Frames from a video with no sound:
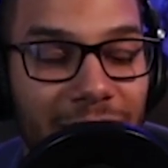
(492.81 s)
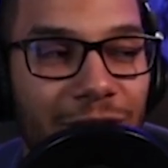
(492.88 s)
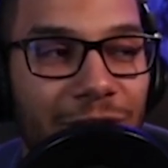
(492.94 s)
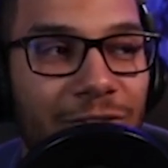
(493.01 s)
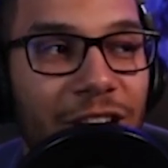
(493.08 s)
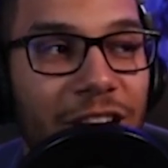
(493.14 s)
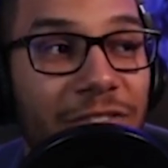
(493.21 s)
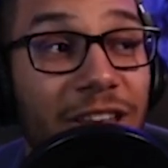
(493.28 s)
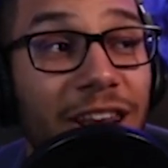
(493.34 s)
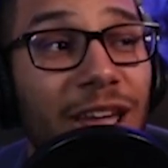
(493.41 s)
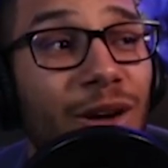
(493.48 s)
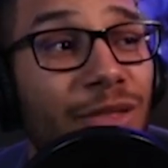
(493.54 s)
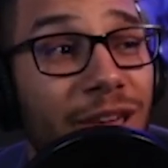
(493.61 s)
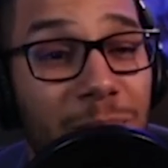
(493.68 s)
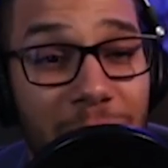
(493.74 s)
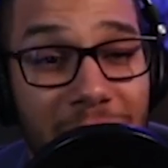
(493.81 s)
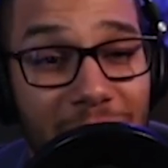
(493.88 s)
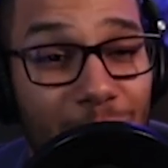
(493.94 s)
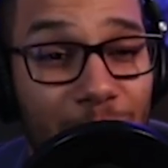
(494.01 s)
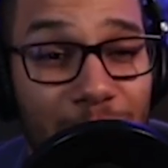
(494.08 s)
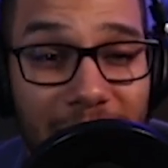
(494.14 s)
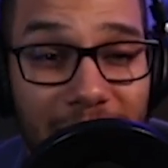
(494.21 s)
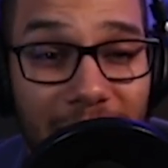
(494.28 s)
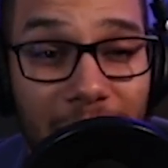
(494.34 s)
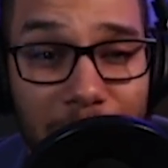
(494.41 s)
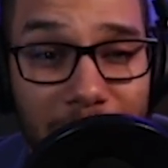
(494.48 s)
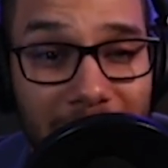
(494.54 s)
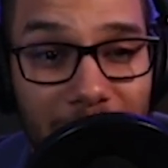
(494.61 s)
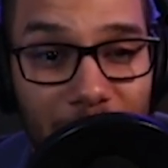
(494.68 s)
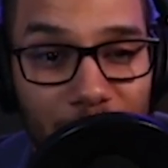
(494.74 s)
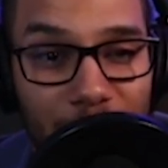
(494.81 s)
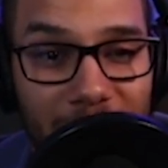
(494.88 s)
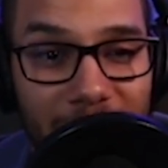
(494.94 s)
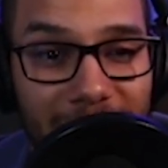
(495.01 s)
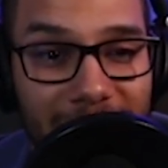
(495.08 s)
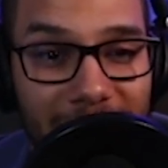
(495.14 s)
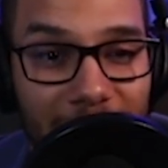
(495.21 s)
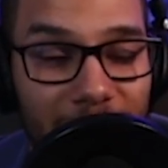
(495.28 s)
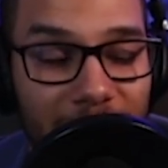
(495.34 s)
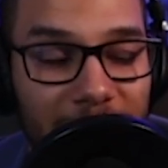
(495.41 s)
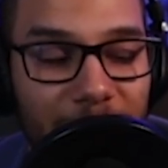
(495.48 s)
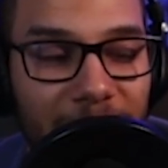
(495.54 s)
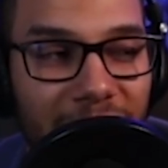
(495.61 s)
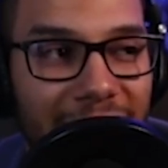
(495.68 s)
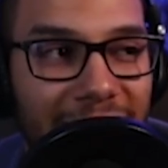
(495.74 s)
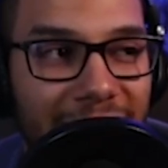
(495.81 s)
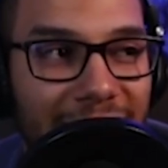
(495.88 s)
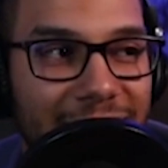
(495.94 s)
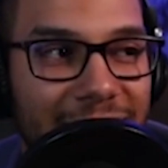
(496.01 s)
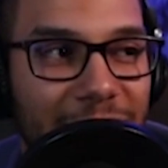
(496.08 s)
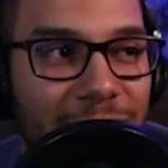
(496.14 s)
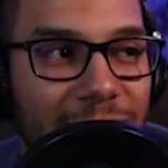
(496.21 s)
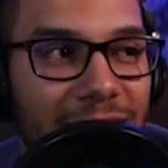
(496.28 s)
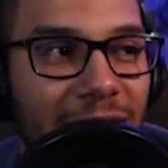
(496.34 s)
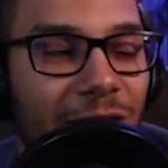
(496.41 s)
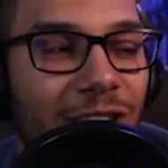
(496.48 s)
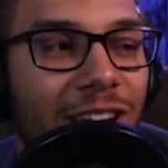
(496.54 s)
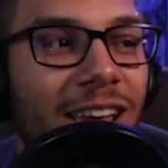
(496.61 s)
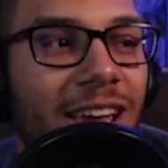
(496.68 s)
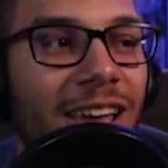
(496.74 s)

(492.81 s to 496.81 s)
for a video that may or may not be out by the time this podcast comes out.